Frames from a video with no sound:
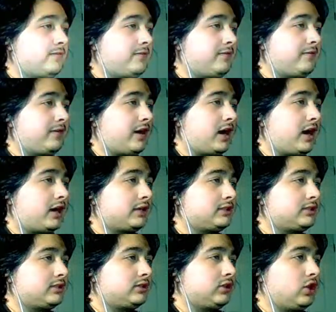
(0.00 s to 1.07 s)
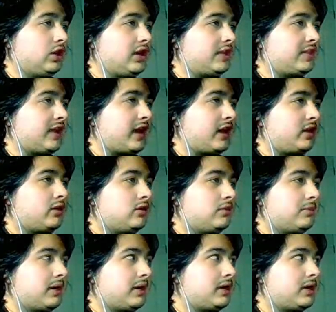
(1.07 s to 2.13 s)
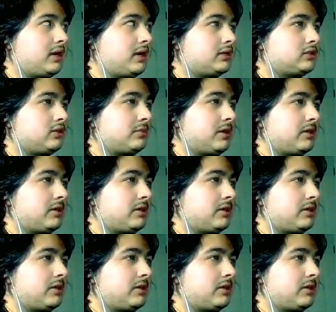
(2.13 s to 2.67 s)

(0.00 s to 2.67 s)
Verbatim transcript: fucked. Look at that. Oh my god, so many